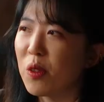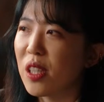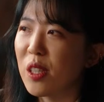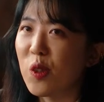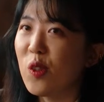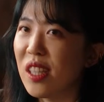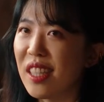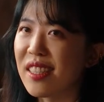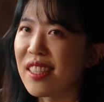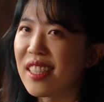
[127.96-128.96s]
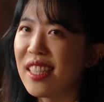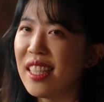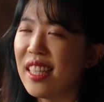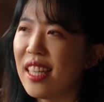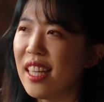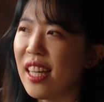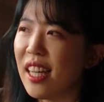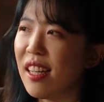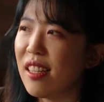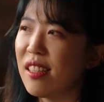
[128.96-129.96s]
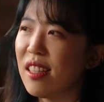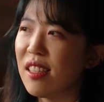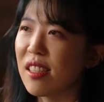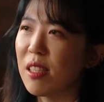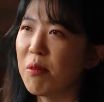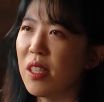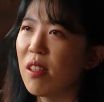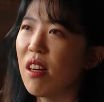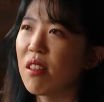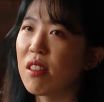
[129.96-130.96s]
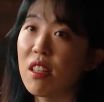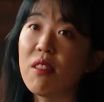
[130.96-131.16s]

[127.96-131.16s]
who can do this. And it's given me a lot of